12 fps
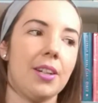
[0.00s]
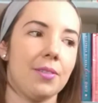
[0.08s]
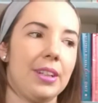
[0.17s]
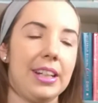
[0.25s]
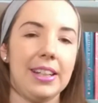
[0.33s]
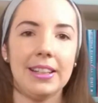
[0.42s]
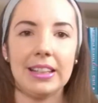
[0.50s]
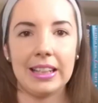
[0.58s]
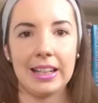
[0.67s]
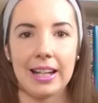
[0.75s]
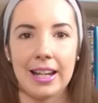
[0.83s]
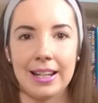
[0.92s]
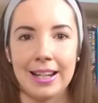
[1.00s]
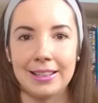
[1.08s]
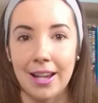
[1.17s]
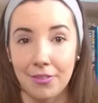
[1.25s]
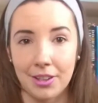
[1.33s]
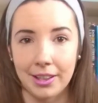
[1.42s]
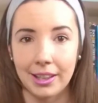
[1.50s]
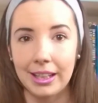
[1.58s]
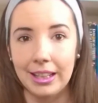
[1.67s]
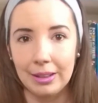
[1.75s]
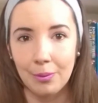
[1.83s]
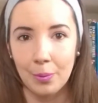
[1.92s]
read.
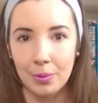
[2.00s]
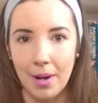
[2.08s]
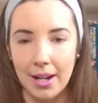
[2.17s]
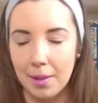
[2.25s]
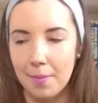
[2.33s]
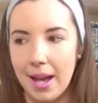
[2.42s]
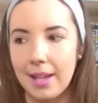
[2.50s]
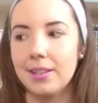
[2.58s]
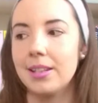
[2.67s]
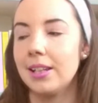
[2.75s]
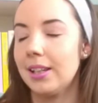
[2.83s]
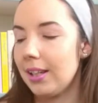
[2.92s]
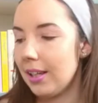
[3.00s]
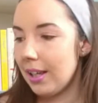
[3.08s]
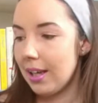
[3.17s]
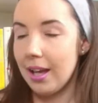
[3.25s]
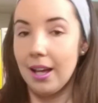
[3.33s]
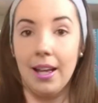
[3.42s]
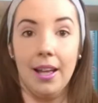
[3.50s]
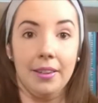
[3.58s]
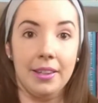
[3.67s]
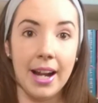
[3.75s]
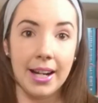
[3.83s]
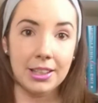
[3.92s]
Definitely would recommend.
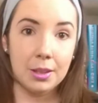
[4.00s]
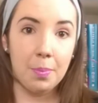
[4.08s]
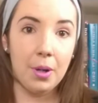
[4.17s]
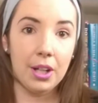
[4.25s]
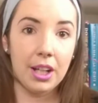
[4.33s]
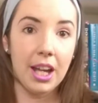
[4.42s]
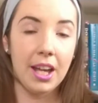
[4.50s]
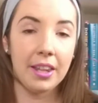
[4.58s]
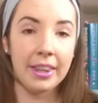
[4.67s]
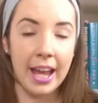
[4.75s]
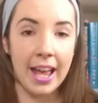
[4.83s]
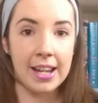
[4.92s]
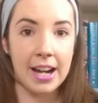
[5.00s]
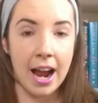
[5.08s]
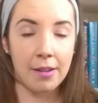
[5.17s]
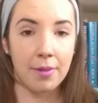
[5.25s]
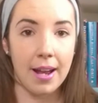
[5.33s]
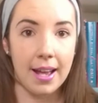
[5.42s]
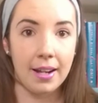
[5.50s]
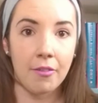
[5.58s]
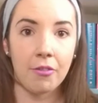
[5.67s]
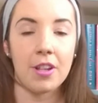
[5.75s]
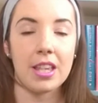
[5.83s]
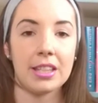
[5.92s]
The next book that I read
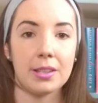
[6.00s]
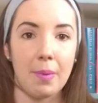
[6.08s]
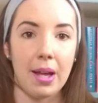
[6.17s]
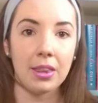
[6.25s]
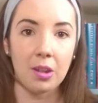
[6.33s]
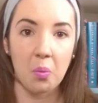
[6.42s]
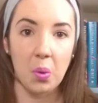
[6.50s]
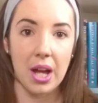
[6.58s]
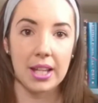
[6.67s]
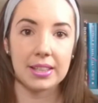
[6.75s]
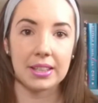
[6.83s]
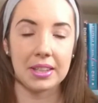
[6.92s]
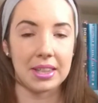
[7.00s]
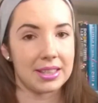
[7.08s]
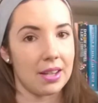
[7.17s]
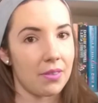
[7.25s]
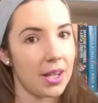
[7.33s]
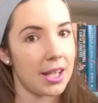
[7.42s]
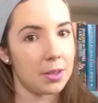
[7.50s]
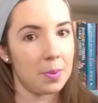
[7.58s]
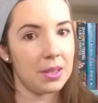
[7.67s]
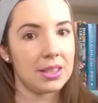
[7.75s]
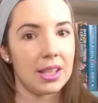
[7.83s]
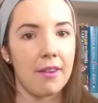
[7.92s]
for this month was The 7
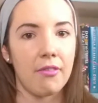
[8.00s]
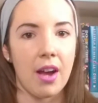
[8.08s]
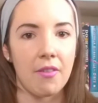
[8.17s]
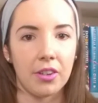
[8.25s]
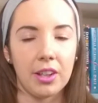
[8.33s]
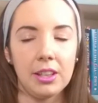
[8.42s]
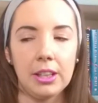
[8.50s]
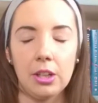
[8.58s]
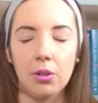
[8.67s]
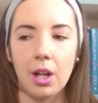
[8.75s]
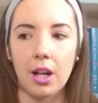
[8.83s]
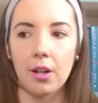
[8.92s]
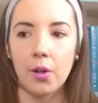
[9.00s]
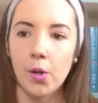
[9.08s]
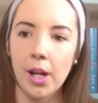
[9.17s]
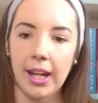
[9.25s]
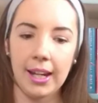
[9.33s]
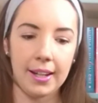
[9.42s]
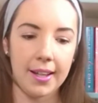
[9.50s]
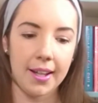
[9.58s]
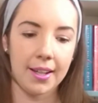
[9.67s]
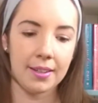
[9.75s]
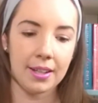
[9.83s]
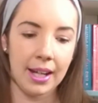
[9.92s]
Husbands of Evelyn Hugo,
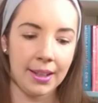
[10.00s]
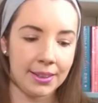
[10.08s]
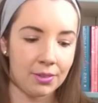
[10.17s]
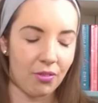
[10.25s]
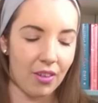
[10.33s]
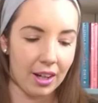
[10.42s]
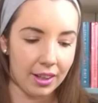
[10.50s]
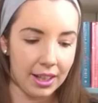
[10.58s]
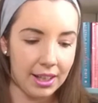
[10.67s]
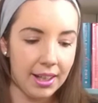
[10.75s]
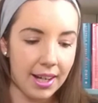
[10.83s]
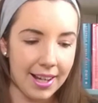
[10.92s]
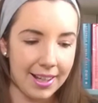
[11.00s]
and it's very